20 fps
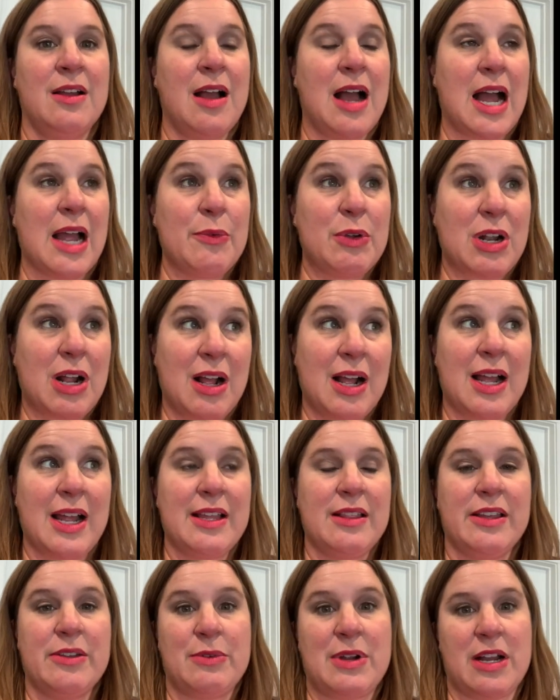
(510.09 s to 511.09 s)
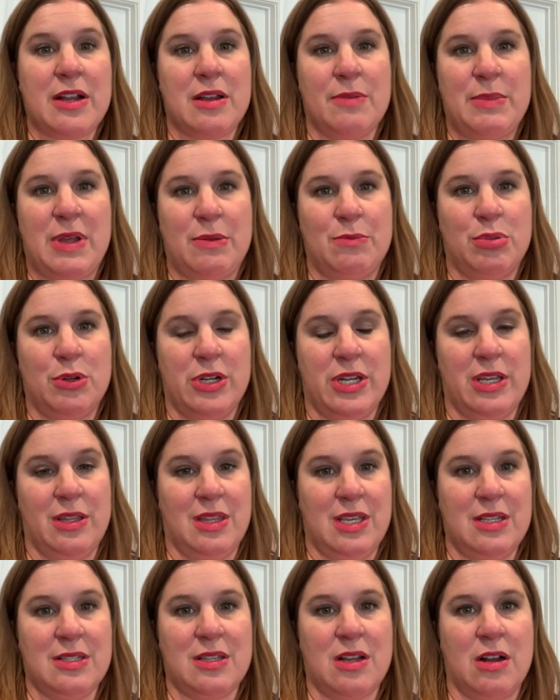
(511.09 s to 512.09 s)
I would highly recommend putting
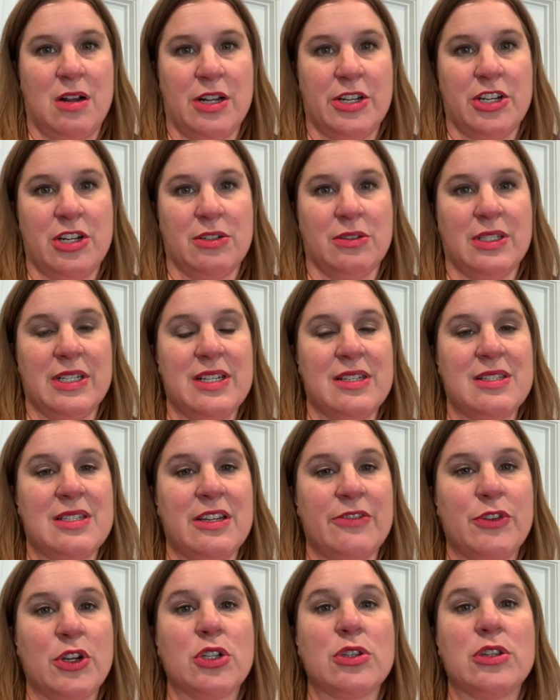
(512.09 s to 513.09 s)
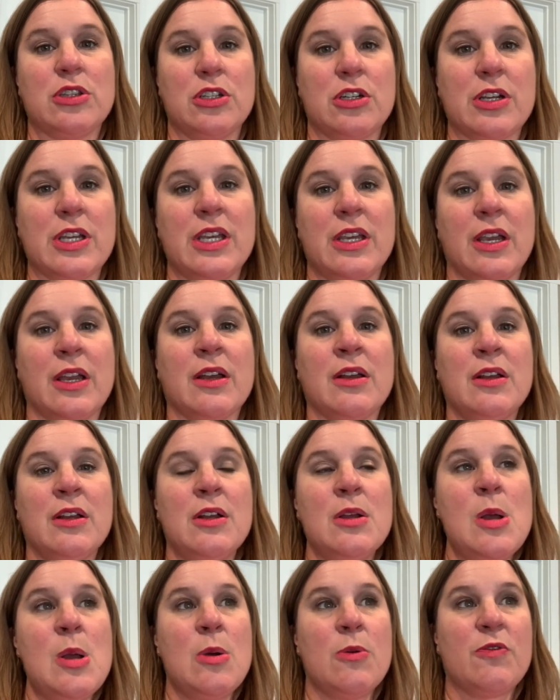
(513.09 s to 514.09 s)
these on your list if you're looking
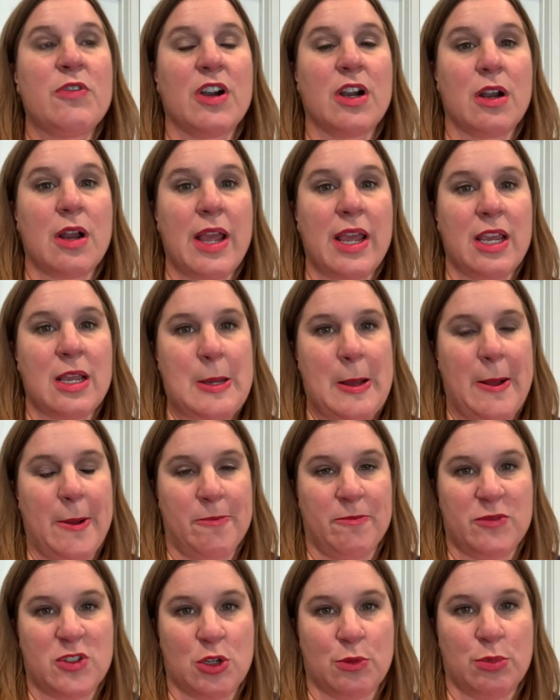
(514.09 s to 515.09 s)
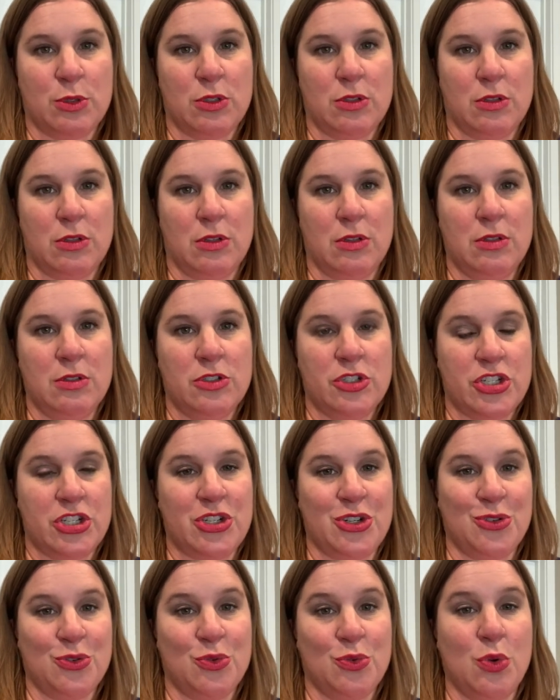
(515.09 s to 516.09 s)
for a comfortable
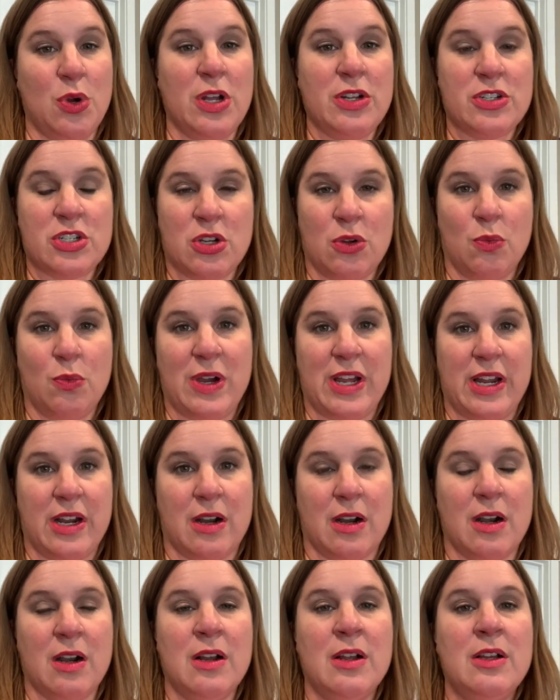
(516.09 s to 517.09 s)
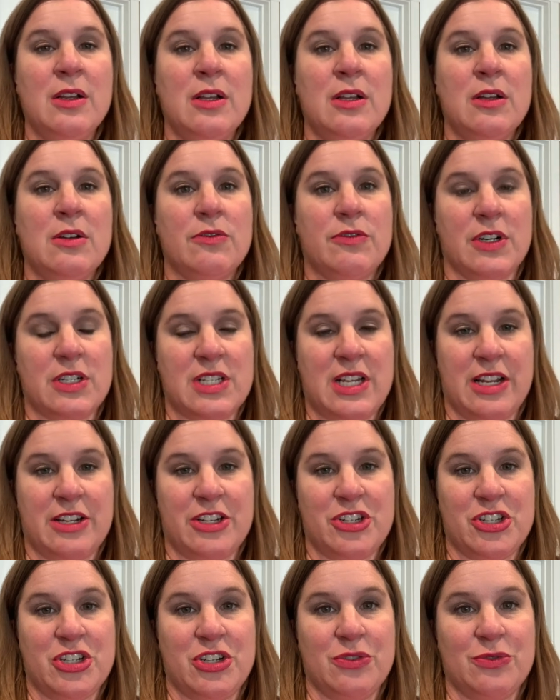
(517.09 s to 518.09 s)
shoe to wear for
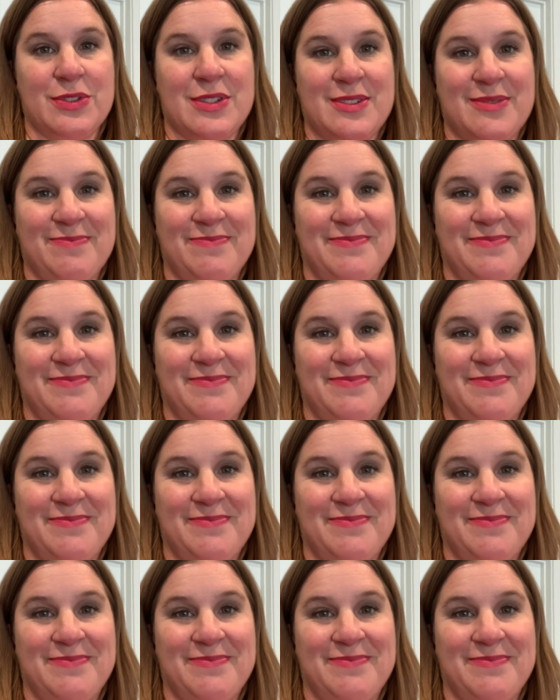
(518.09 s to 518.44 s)
tennis shoes.